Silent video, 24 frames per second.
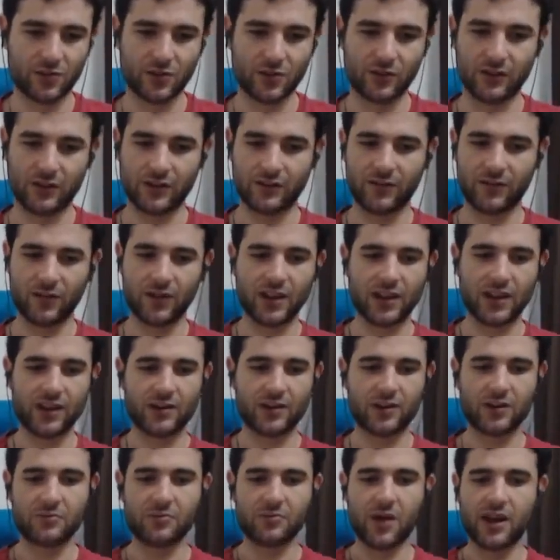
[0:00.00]
So if you
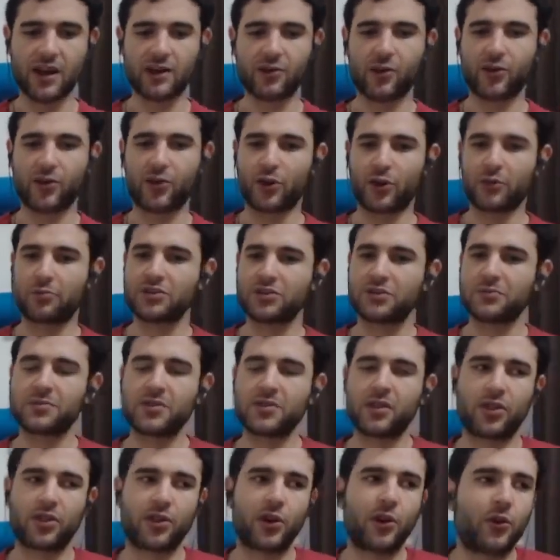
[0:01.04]
get a miner with
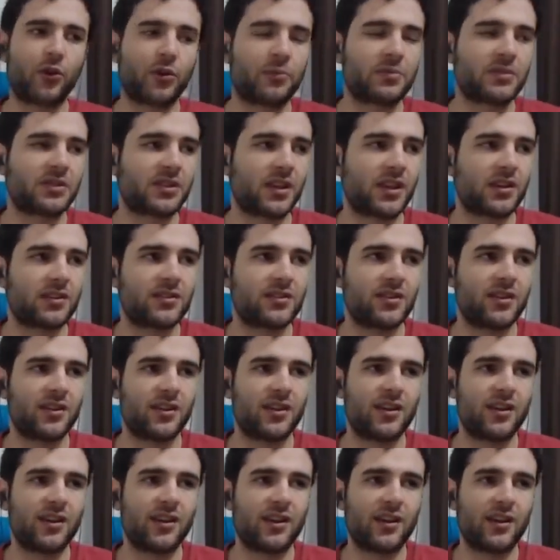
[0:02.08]
30%, 33%,